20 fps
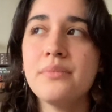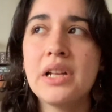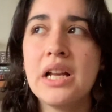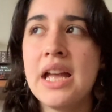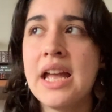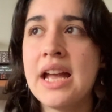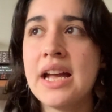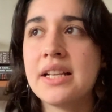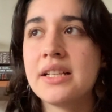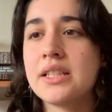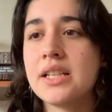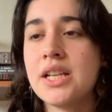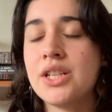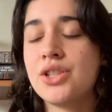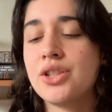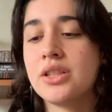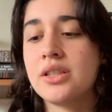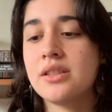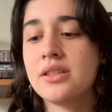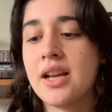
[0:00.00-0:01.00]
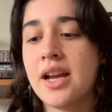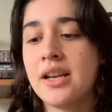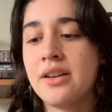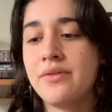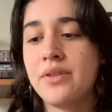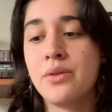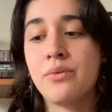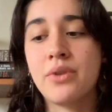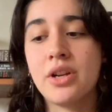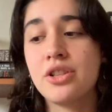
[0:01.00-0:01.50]
And it just kind
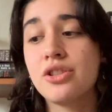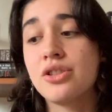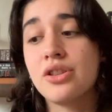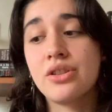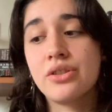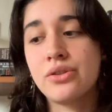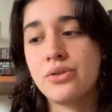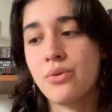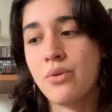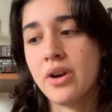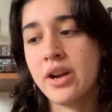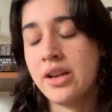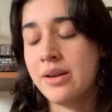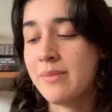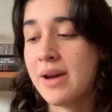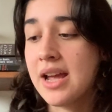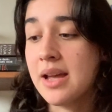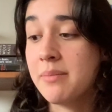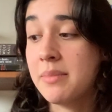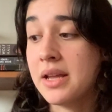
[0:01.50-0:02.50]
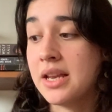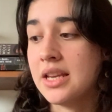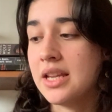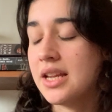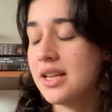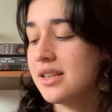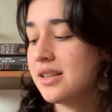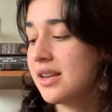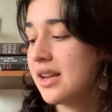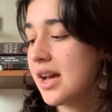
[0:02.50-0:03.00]
of enriched the story, in my
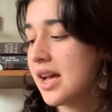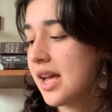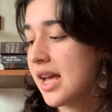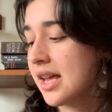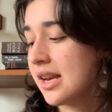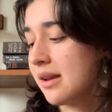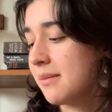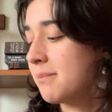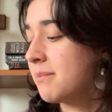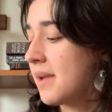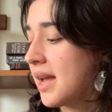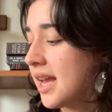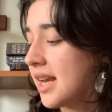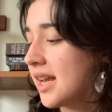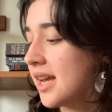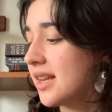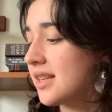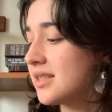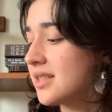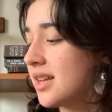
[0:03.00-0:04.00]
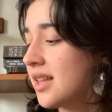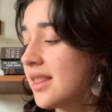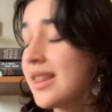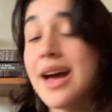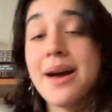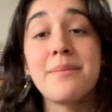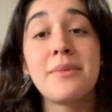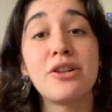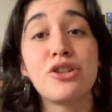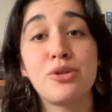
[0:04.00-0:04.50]
opinion, and it made it
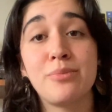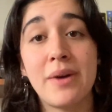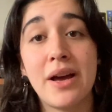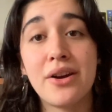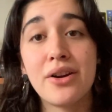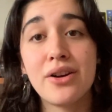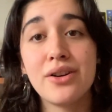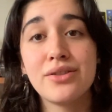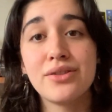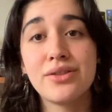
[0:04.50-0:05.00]
that much better.